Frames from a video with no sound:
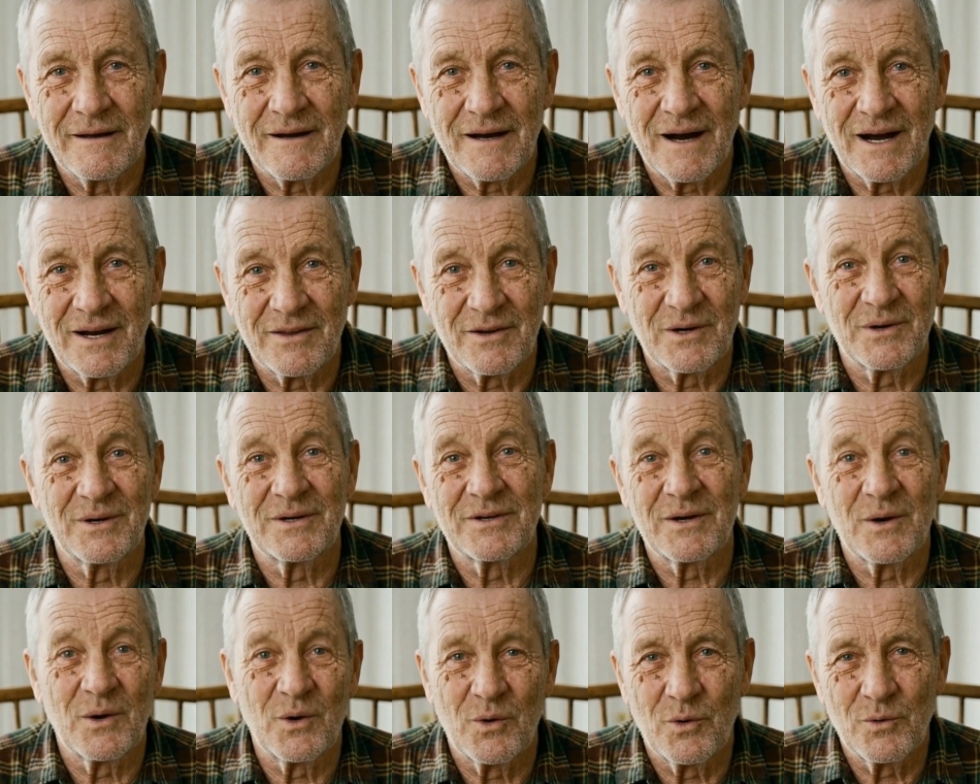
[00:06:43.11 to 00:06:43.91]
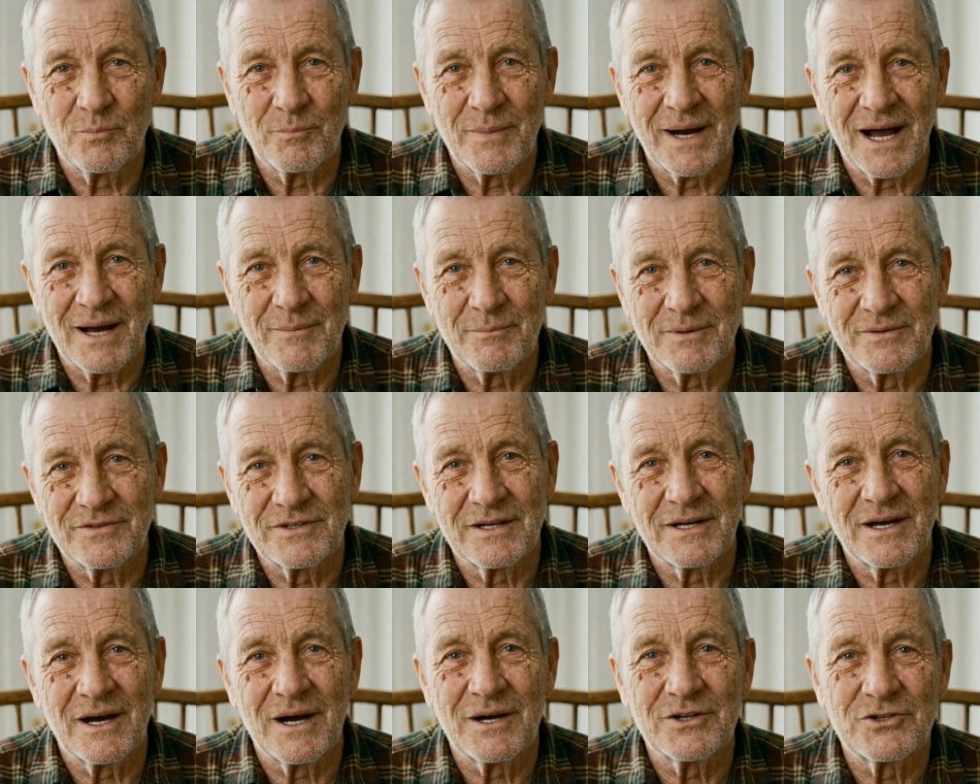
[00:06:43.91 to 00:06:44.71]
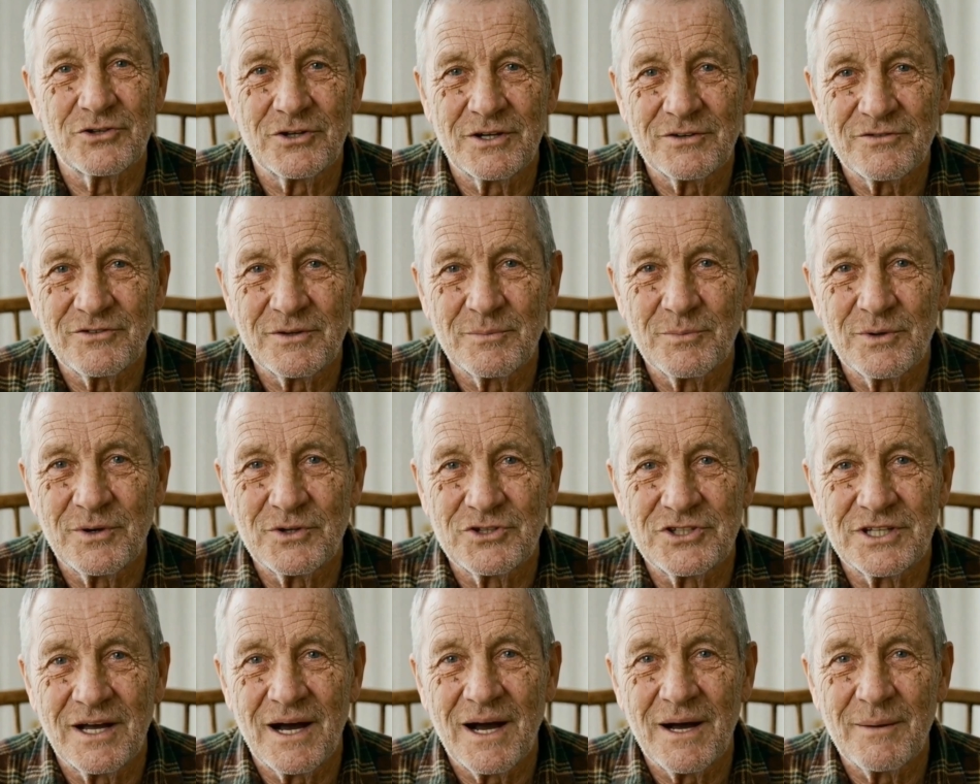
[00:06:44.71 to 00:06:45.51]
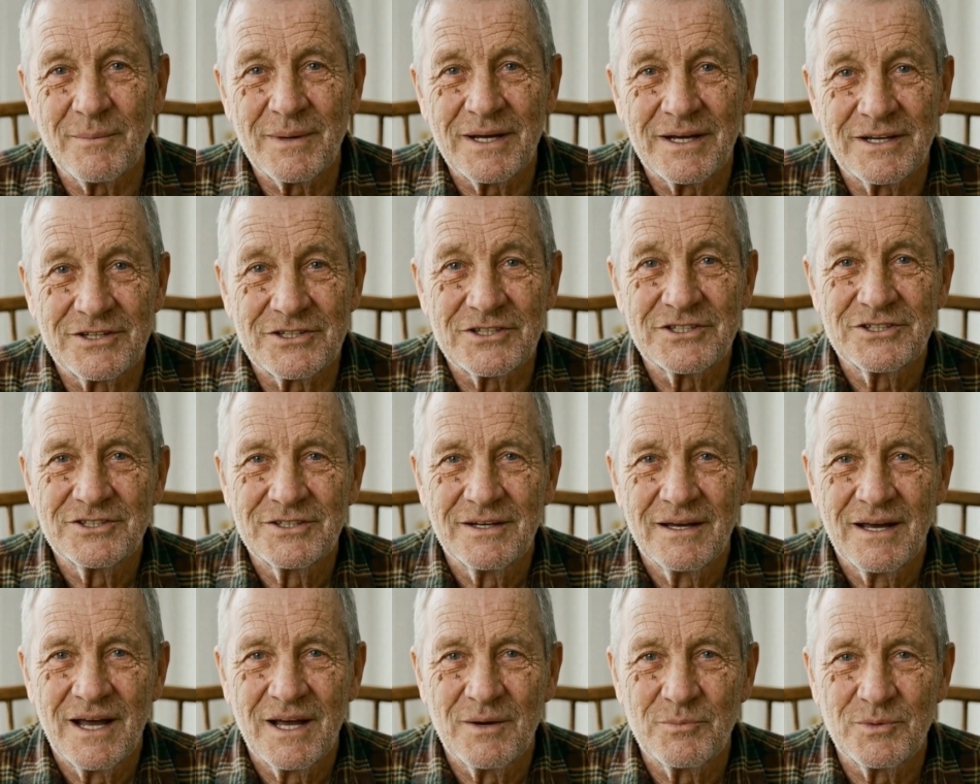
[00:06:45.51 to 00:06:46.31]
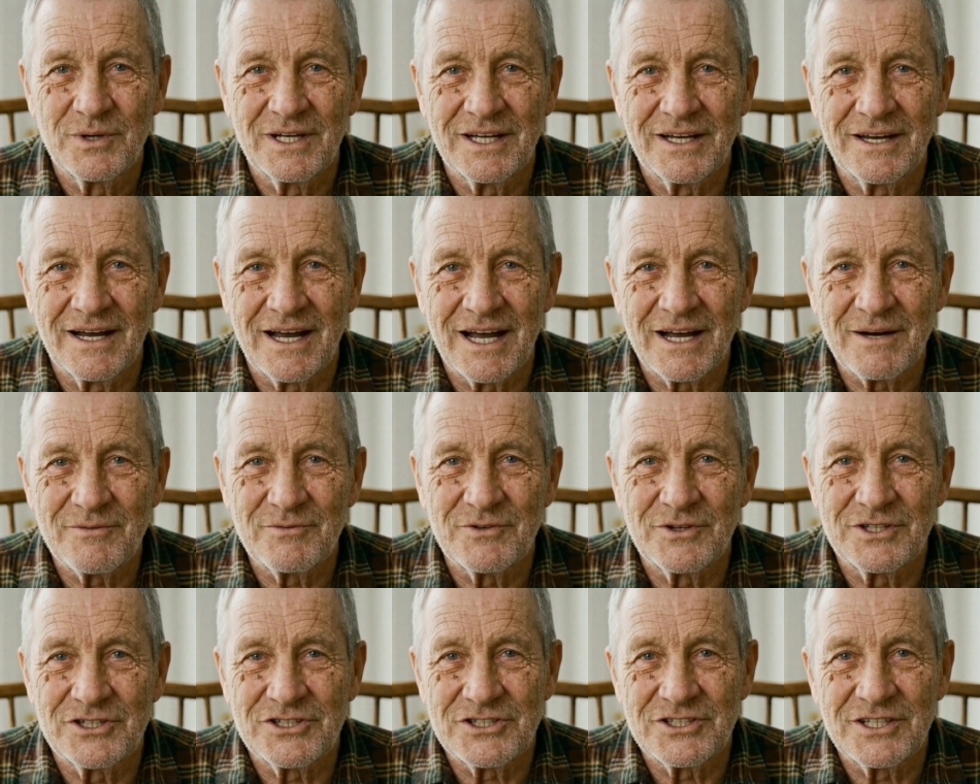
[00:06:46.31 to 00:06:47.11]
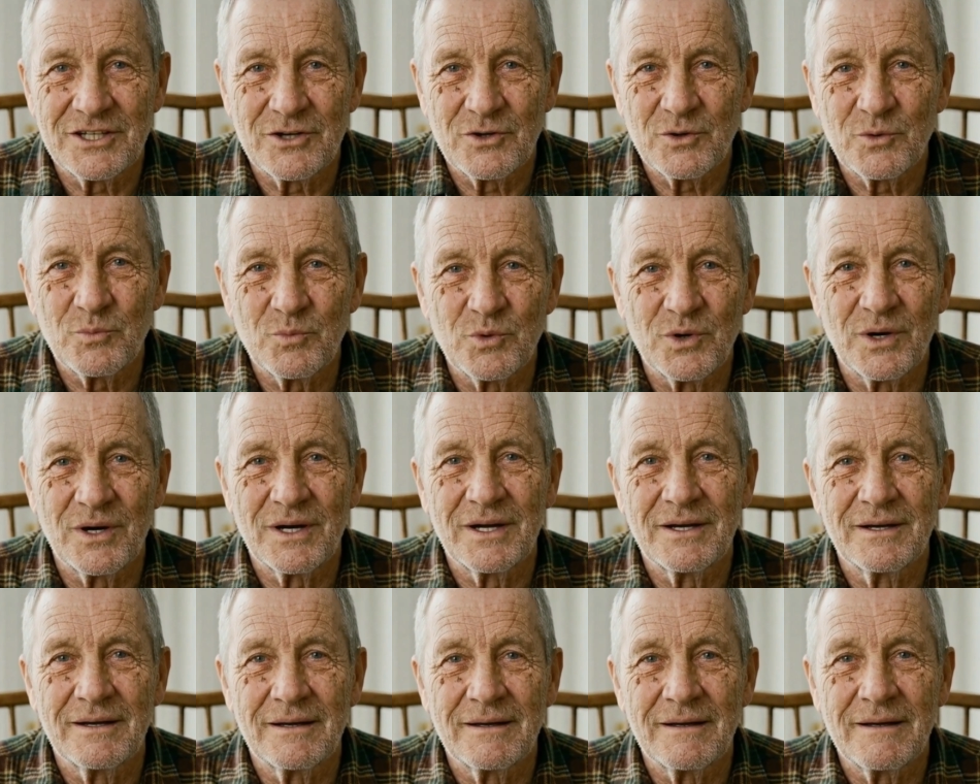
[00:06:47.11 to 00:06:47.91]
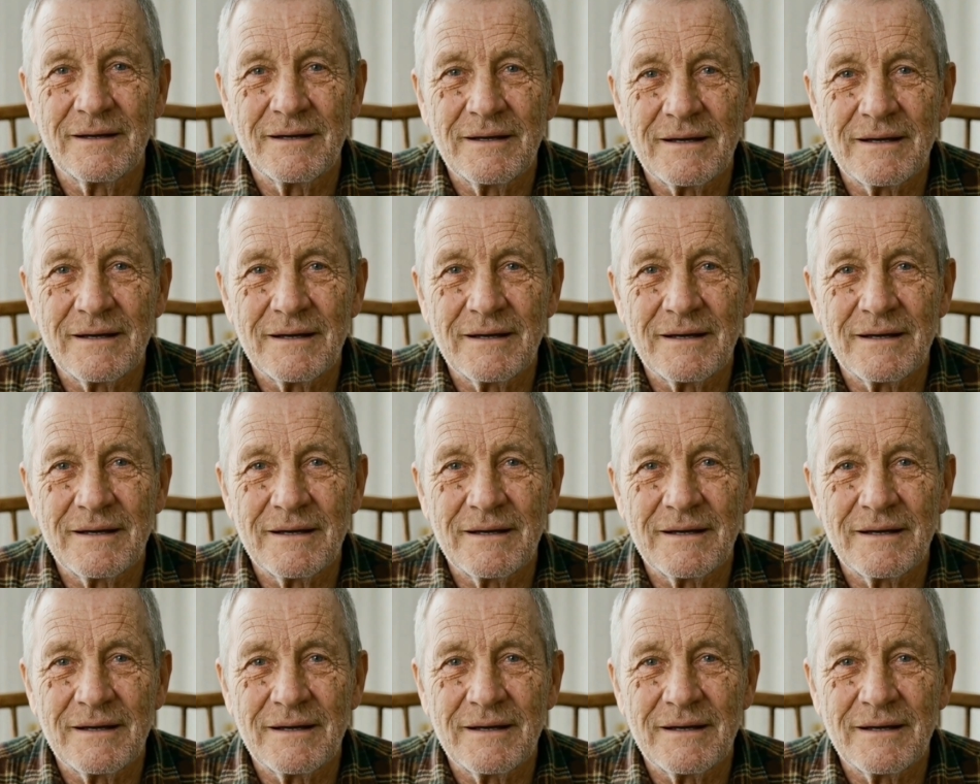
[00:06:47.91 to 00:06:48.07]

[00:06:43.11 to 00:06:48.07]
I learned the whole map of the country from those comments. I read every single one.